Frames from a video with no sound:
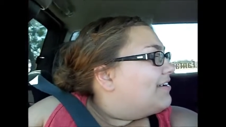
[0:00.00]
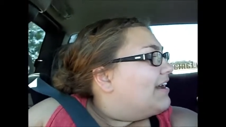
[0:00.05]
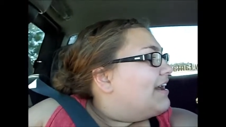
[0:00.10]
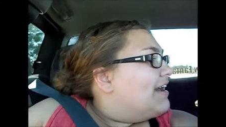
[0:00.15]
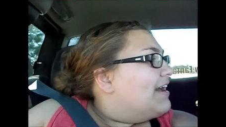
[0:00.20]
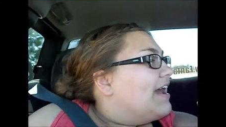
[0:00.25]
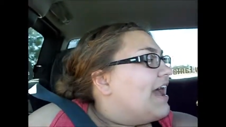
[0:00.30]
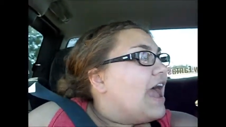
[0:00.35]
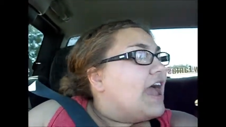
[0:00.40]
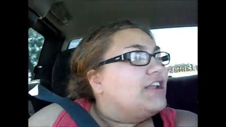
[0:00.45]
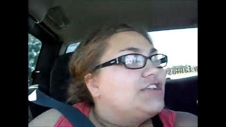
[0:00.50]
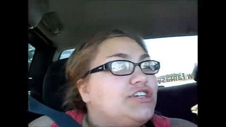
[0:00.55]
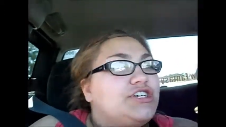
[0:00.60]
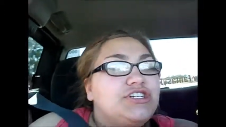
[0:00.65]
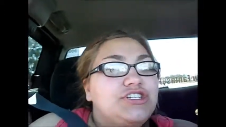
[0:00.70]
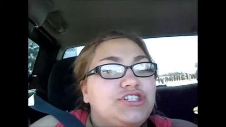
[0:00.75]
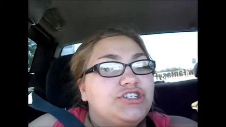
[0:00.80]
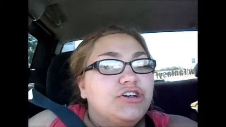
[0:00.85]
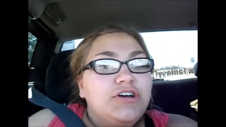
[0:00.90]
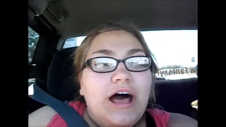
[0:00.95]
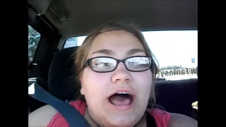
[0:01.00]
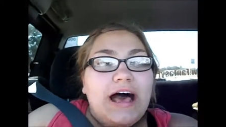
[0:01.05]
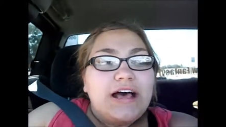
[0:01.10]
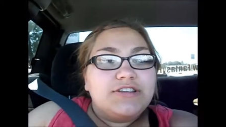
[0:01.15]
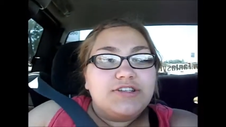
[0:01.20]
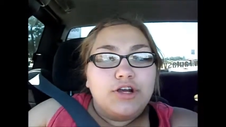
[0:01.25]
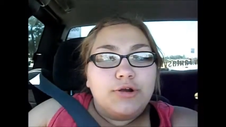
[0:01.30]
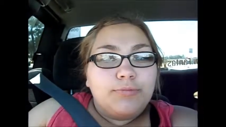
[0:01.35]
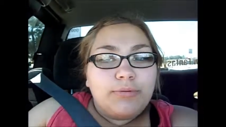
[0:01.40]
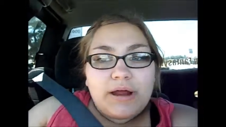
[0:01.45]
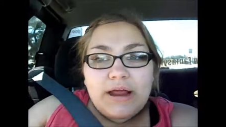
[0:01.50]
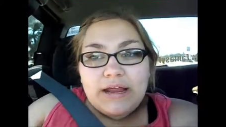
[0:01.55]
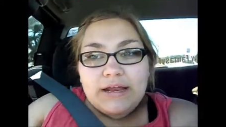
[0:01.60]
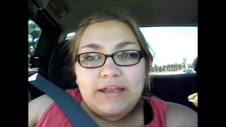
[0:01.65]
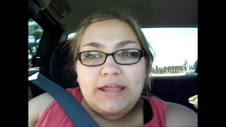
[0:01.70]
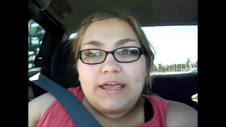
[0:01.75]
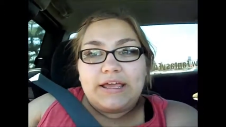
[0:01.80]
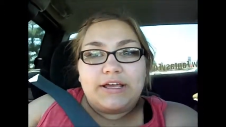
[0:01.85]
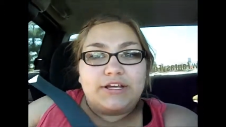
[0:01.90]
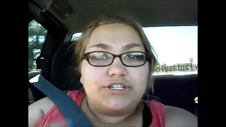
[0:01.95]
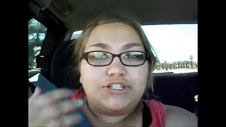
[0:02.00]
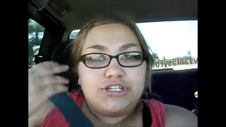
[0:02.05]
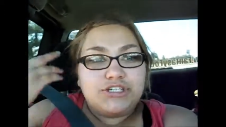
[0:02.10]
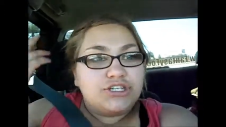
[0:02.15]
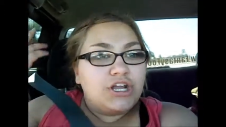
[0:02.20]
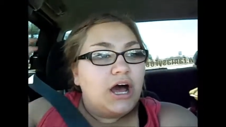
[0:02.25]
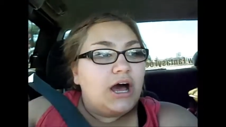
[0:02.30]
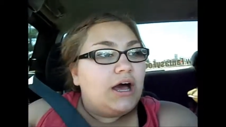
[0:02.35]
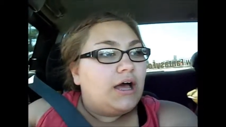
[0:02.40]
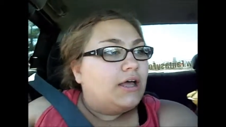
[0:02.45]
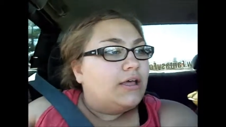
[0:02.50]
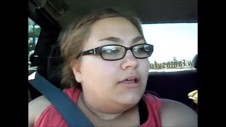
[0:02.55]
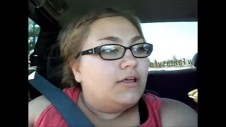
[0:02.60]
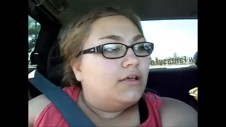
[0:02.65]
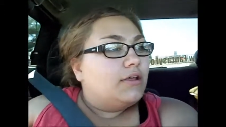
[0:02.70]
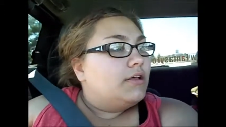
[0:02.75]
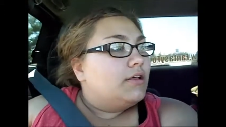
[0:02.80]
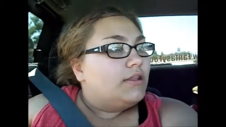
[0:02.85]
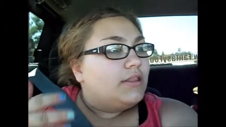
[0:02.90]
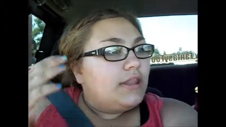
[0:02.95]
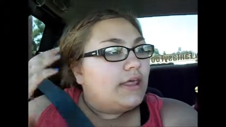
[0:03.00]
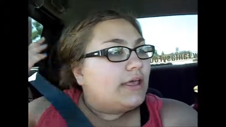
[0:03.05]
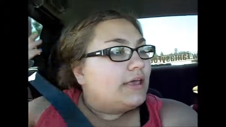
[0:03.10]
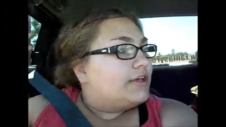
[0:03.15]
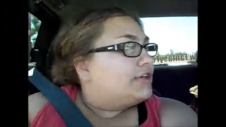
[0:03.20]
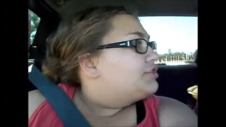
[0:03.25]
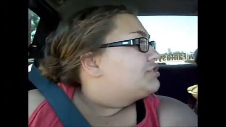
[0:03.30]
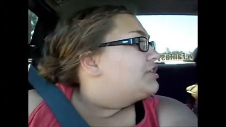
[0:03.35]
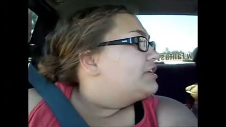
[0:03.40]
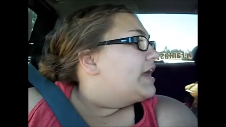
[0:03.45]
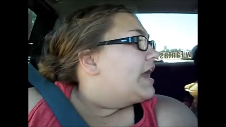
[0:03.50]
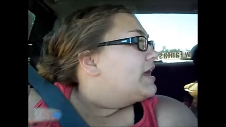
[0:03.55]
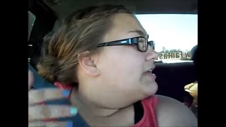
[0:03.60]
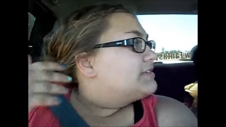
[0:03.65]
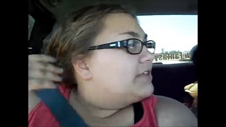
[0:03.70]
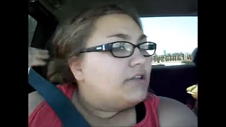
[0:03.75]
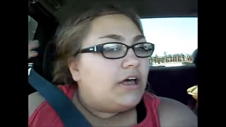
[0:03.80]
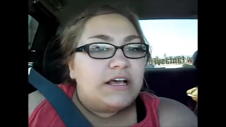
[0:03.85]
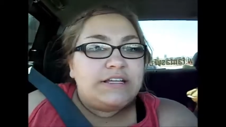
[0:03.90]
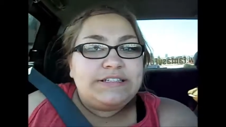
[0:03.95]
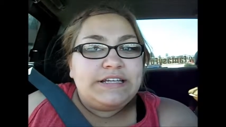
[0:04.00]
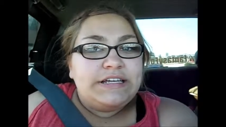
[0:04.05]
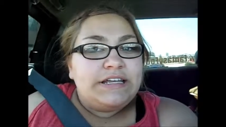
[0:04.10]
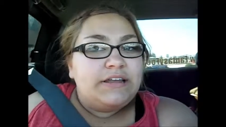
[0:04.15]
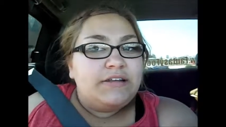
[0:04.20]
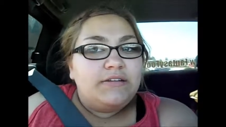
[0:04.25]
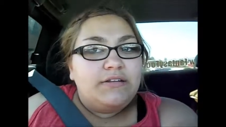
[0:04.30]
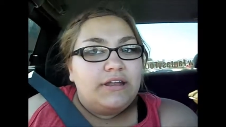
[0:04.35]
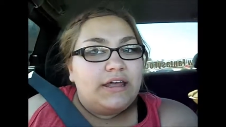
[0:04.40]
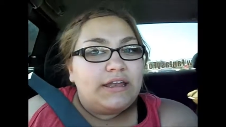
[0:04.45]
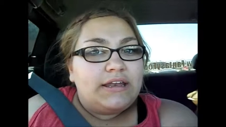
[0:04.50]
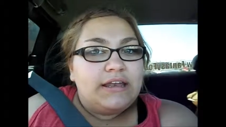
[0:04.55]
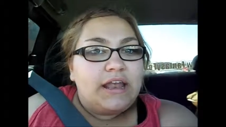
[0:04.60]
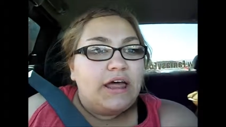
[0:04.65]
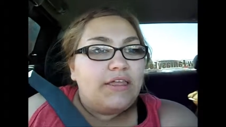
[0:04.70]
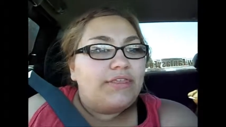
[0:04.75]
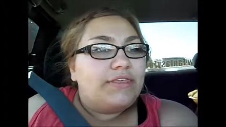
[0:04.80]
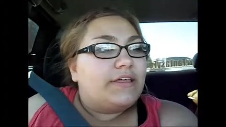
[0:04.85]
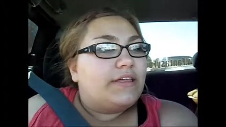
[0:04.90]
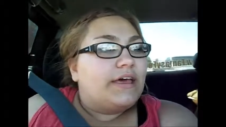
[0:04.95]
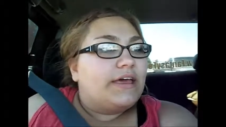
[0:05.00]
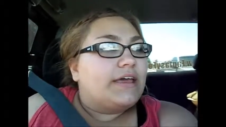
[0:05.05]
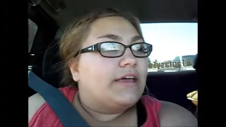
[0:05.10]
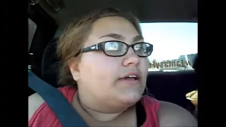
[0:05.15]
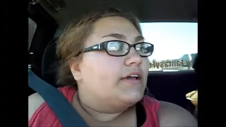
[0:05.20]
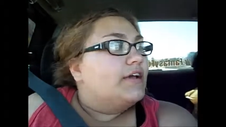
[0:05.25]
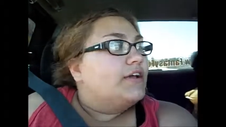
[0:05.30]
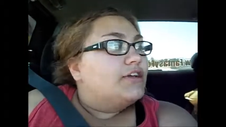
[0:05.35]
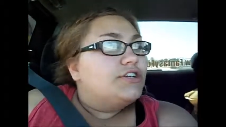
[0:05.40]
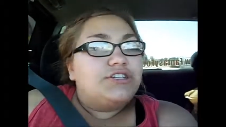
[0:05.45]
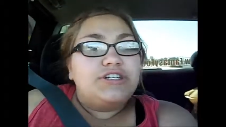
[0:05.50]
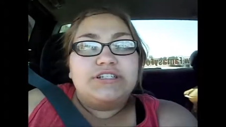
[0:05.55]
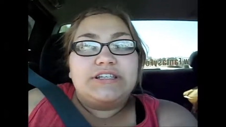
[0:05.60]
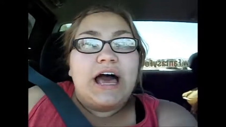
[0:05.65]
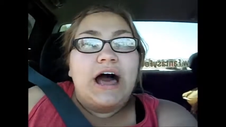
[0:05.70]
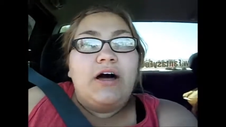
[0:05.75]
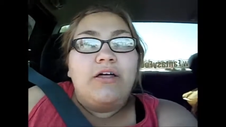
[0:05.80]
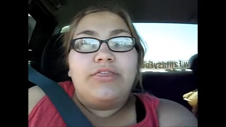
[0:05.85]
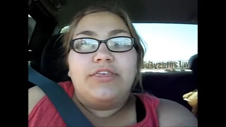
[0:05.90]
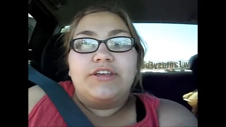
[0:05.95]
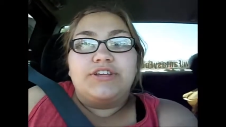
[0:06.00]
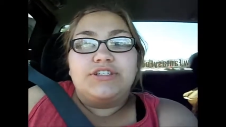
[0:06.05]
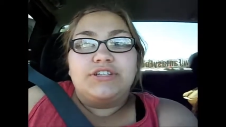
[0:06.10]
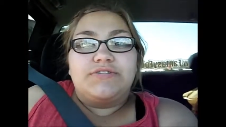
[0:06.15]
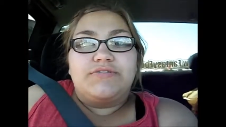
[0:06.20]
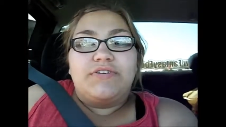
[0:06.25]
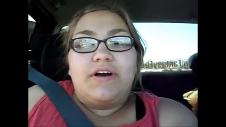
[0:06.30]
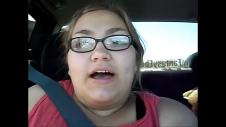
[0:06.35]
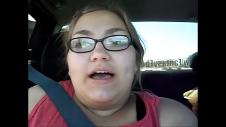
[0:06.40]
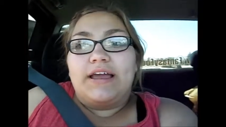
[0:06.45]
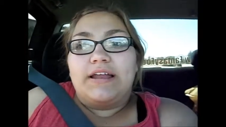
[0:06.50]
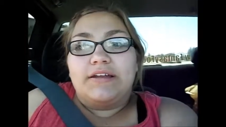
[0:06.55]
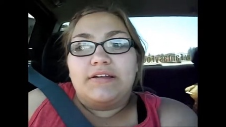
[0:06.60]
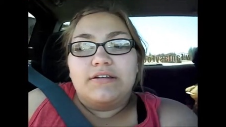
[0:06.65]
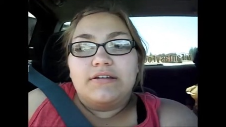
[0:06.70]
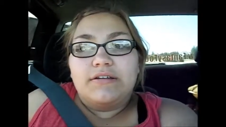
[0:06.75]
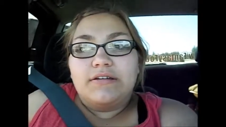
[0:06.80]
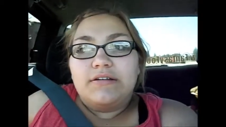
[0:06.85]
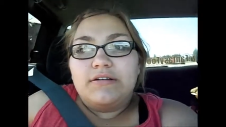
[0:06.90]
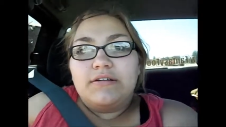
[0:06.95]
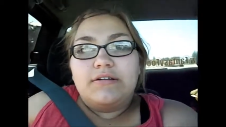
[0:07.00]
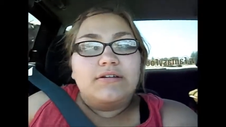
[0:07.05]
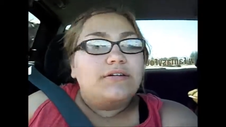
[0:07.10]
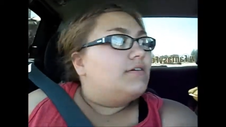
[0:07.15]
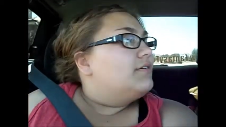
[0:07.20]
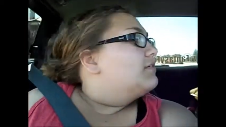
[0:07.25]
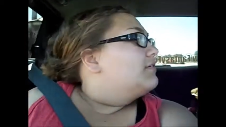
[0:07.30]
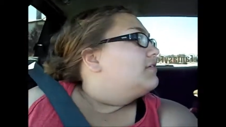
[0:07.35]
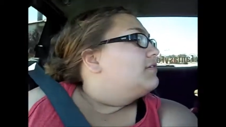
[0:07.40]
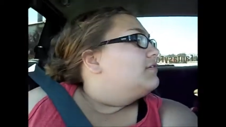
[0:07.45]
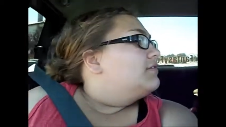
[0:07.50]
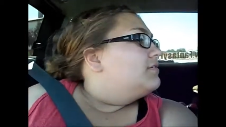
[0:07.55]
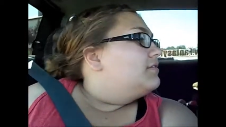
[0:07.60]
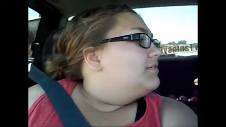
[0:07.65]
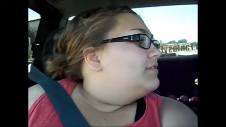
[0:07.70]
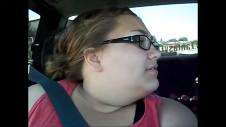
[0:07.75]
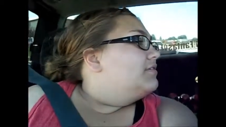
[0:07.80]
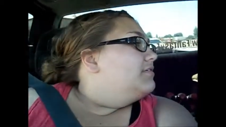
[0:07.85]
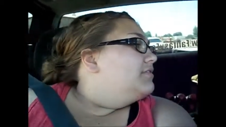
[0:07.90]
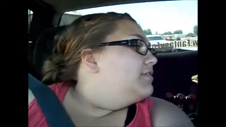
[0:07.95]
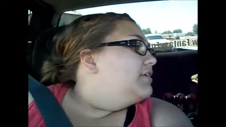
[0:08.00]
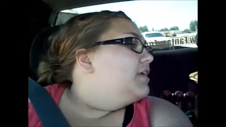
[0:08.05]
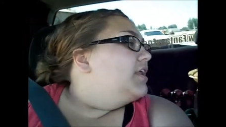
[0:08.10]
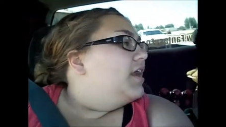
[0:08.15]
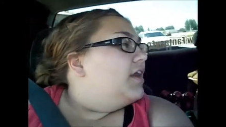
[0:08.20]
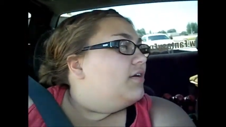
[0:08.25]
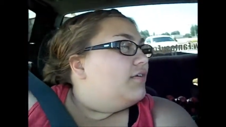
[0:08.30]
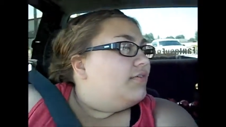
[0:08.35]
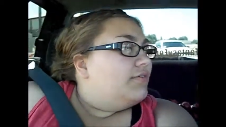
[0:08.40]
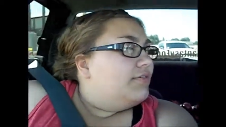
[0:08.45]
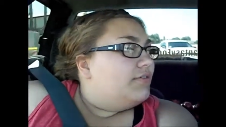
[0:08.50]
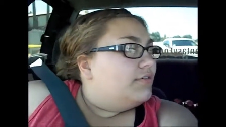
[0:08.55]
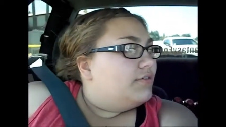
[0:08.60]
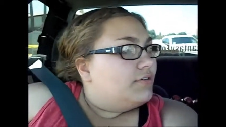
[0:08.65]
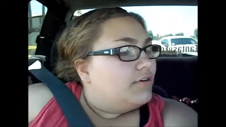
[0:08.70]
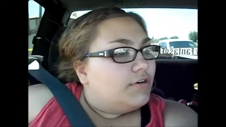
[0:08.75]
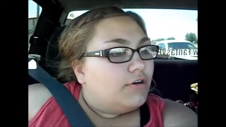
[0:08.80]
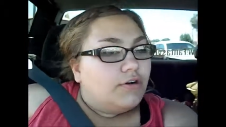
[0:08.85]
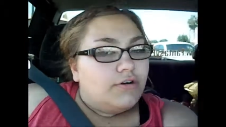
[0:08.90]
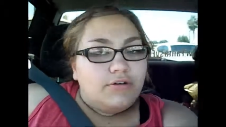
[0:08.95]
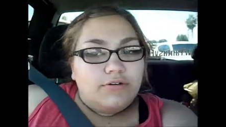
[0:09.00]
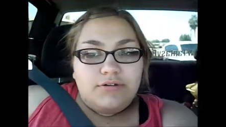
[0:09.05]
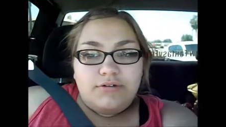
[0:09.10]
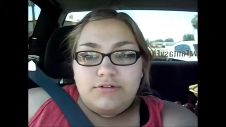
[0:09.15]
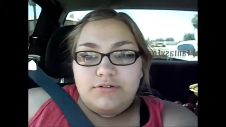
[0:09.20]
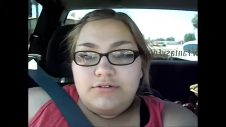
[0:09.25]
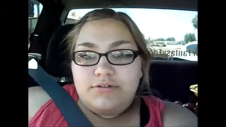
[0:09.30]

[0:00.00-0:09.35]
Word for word: Yeah, and she still has her brain. Like she's not, like she hasn't lost it, like nothing. Like she's healthy. She's fine. Vivian, Vivian, you know? Yeah.